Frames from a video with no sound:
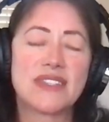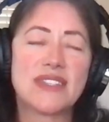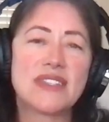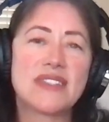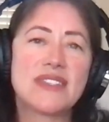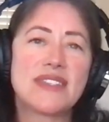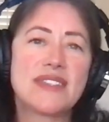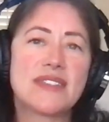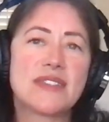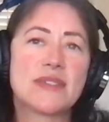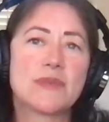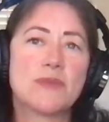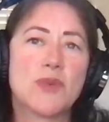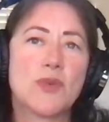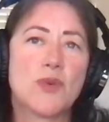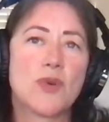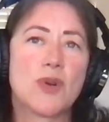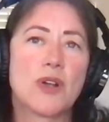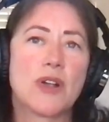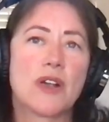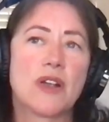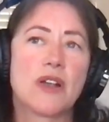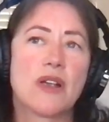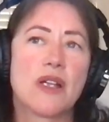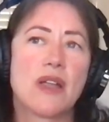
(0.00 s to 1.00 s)
this is
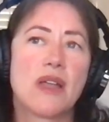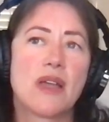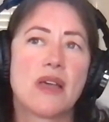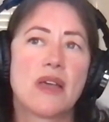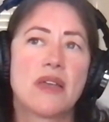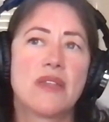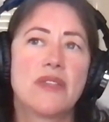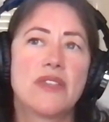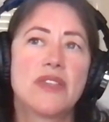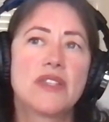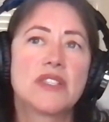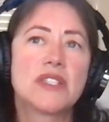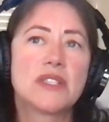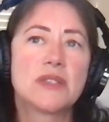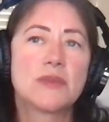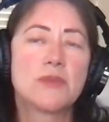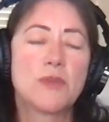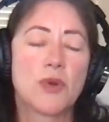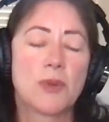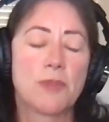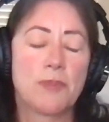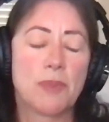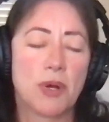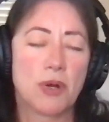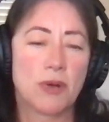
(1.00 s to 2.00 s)
more this
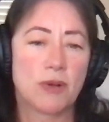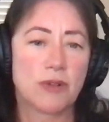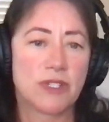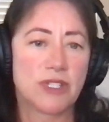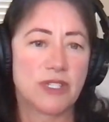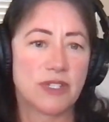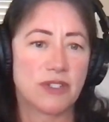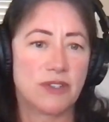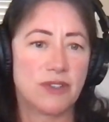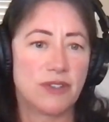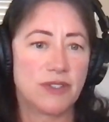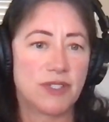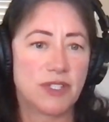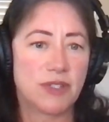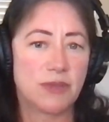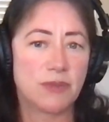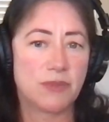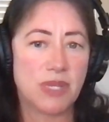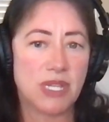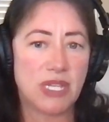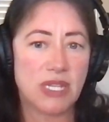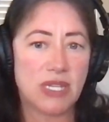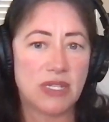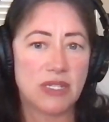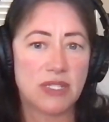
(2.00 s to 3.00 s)
is more personal
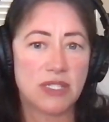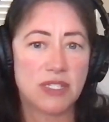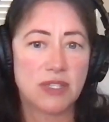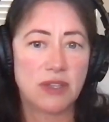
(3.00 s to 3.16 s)
to me.